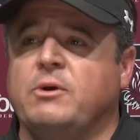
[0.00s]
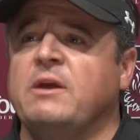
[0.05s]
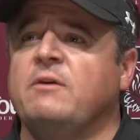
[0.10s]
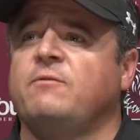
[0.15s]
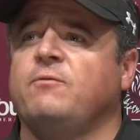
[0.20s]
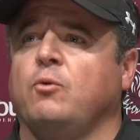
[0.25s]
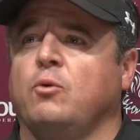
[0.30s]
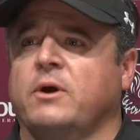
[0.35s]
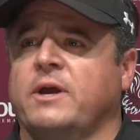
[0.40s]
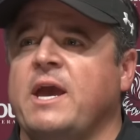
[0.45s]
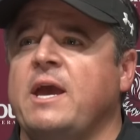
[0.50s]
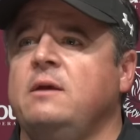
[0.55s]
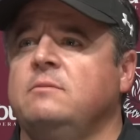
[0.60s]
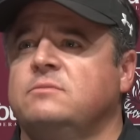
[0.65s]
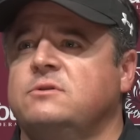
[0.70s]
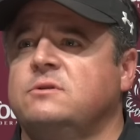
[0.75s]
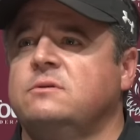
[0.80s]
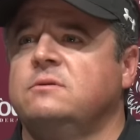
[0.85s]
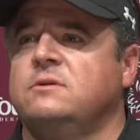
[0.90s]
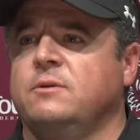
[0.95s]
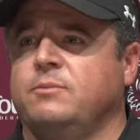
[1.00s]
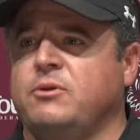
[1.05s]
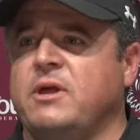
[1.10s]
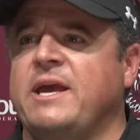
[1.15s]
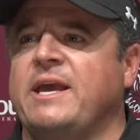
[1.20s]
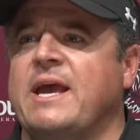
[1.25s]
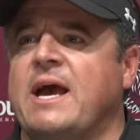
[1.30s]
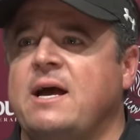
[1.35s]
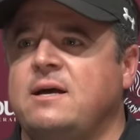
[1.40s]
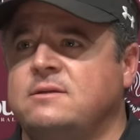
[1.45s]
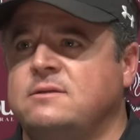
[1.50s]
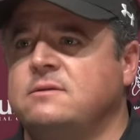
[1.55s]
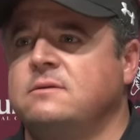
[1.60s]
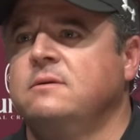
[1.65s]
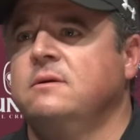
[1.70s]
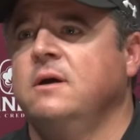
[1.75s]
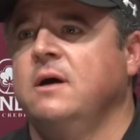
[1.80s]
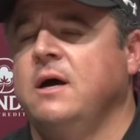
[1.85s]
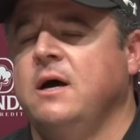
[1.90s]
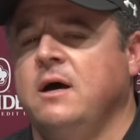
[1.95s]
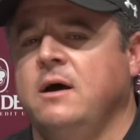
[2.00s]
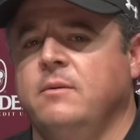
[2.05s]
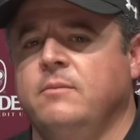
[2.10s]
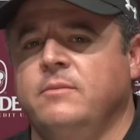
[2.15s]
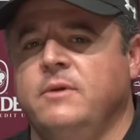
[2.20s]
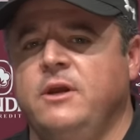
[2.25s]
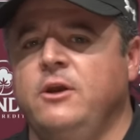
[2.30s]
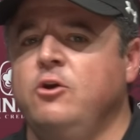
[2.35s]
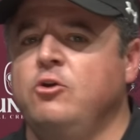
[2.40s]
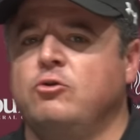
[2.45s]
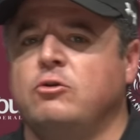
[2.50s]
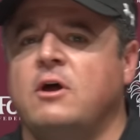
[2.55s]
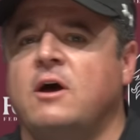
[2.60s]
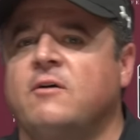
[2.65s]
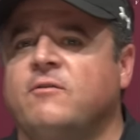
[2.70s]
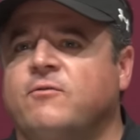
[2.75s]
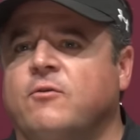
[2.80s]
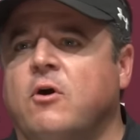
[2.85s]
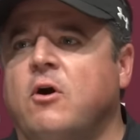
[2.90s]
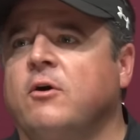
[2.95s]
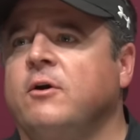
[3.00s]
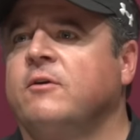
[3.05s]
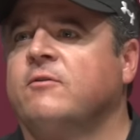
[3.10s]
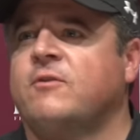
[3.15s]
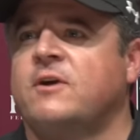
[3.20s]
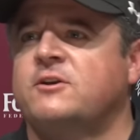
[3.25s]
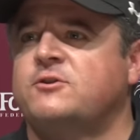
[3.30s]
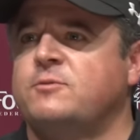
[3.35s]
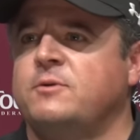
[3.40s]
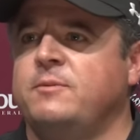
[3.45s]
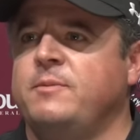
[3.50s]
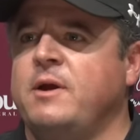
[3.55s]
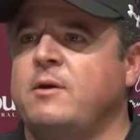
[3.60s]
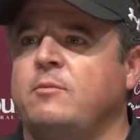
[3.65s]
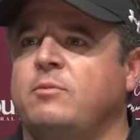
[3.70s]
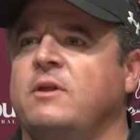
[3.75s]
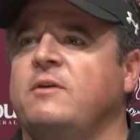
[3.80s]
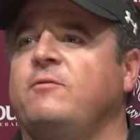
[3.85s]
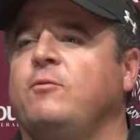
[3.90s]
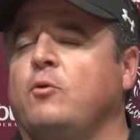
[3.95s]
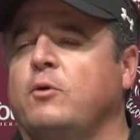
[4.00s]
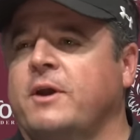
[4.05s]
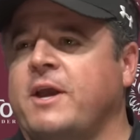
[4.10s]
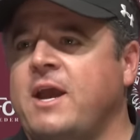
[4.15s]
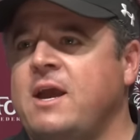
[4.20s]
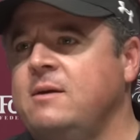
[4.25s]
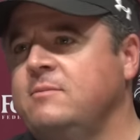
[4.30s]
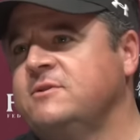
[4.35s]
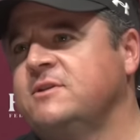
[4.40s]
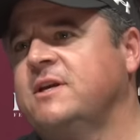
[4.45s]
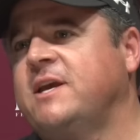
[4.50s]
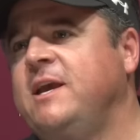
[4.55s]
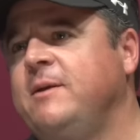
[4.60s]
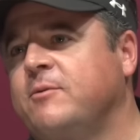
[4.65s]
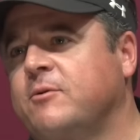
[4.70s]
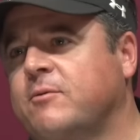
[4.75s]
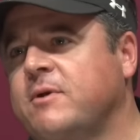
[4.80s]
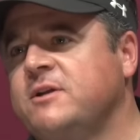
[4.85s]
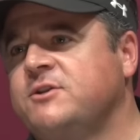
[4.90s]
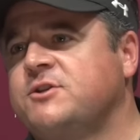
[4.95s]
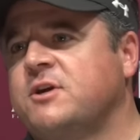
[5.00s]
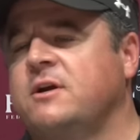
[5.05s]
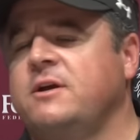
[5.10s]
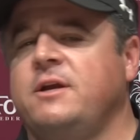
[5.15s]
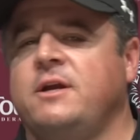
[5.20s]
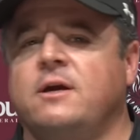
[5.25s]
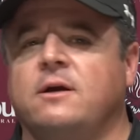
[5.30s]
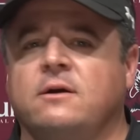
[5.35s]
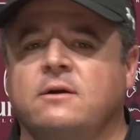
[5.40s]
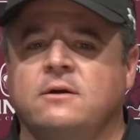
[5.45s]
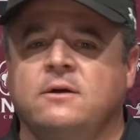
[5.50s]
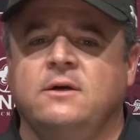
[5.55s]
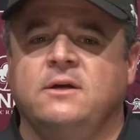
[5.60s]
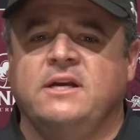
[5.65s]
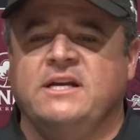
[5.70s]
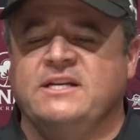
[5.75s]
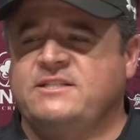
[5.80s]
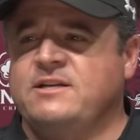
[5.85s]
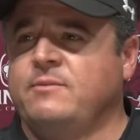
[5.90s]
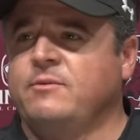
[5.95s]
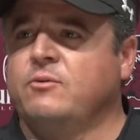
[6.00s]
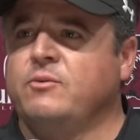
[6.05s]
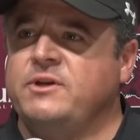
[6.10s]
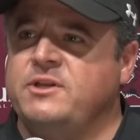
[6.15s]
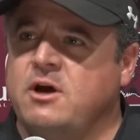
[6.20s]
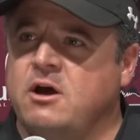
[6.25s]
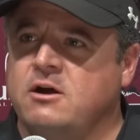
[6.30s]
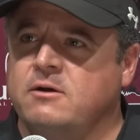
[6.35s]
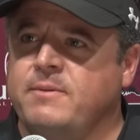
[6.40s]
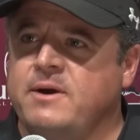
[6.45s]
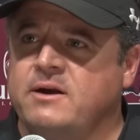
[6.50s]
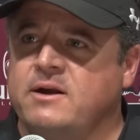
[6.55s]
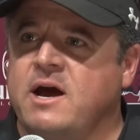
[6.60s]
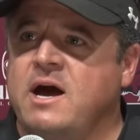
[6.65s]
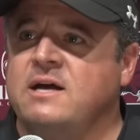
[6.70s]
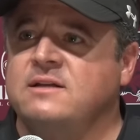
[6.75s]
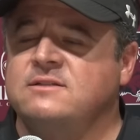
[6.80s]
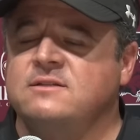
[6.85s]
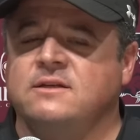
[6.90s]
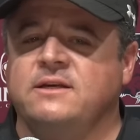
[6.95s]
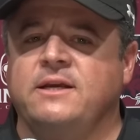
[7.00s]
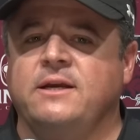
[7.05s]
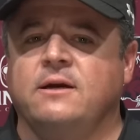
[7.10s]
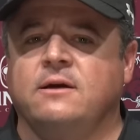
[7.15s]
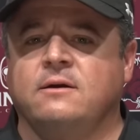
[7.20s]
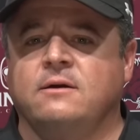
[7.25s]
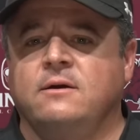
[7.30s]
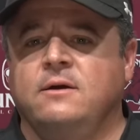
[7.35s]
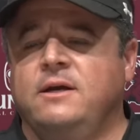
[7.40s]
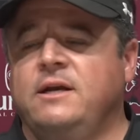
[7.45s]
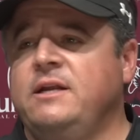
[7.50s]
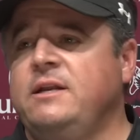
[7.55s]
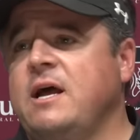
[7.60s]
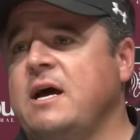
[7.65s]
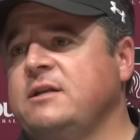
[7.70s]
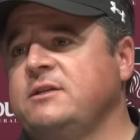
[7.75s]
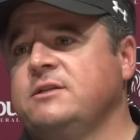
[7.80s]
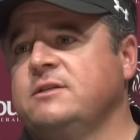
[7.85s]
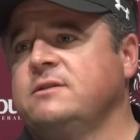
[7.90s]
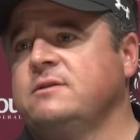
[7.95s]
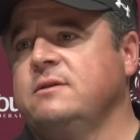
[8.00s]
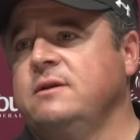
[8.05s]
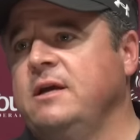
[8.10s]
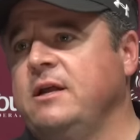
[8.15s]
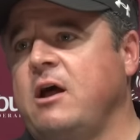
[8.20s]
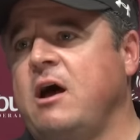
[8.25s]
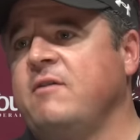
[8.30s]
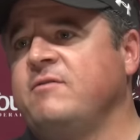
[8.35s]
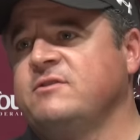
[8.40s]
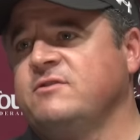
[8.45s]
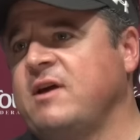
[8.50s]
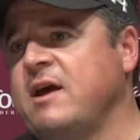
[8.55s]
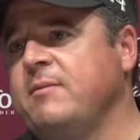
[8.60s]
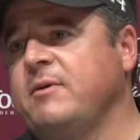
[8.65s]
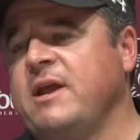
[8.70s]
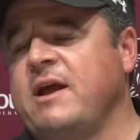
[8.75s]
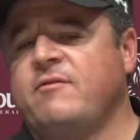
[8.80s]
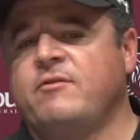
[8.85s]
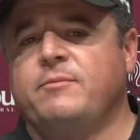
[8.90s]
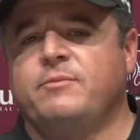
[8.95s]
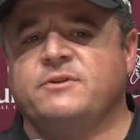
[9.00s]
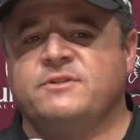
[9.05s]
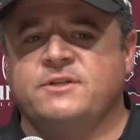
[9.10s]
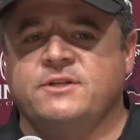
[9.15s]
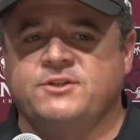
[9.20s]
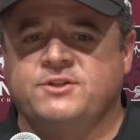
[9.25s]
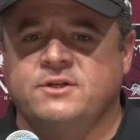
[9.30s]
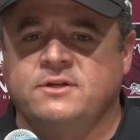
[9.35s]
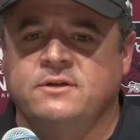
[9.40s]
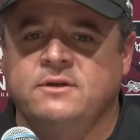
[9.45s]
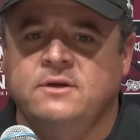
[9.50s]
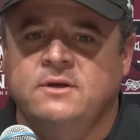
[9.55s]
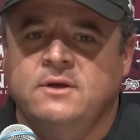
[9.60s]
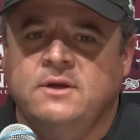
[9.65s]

get four games to play, guys. And you'd love for all your freshmen to be able to play four games and keep the redshirt year. It's something that we talk about constantly here, and not just at offensive line, but every position.